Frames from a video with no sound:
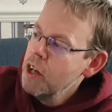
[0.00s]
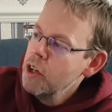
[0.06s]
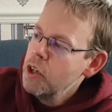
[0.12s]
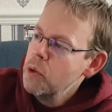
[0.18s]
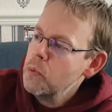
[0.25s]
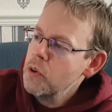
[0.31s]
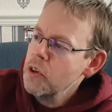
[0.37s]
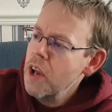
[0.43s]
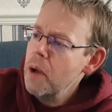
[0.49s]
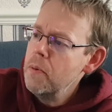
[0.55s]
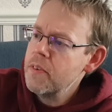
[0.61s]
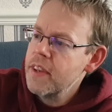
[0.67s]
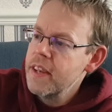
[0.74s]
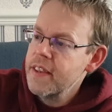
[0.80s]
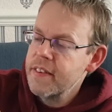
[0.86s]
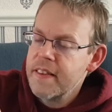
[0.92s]
You will
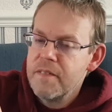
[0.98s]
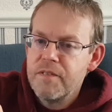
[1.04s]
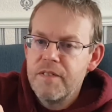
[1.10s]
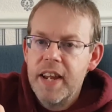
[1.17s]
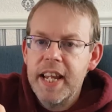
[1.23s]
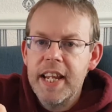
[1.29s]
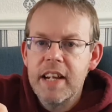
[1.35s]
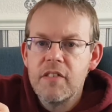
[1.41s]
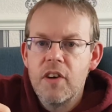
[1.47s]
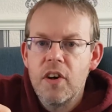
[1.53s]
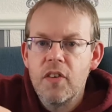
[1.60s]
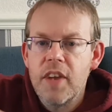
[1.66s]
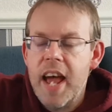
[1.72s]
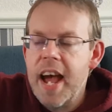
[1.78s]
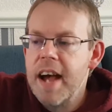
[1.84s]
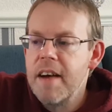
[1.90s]
notice the finger
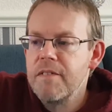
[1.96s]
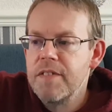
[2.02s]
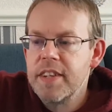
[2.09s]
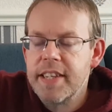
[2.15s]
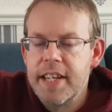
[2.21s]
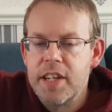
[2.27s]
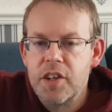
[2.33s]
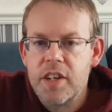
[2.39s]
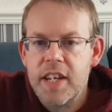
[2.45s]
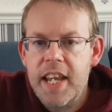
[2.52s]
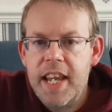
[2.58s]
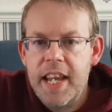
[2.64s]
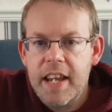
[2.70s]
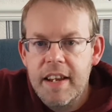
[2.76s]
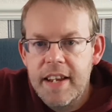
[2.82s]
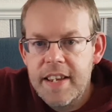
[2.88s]
on our physician
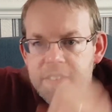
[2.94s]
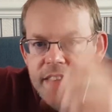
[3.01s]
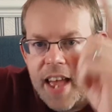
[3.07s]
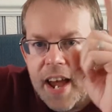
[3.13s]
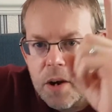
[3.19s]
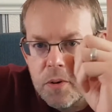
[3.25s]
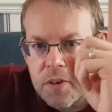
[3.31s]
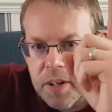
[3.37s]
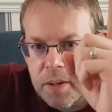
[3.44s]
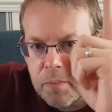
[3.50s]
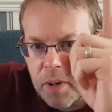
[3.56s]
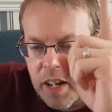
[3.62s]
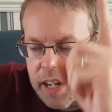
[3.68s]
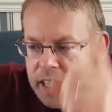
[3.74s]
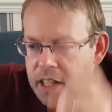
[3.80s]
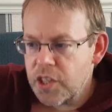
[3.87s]
here is held up
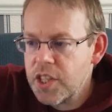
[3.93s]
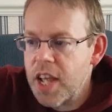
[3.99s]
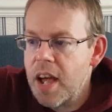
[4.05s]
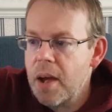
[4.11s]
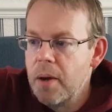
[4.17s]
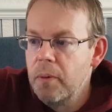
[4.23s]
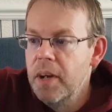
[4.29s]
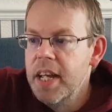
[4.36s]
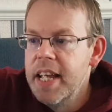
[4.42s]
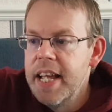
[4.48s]
like so,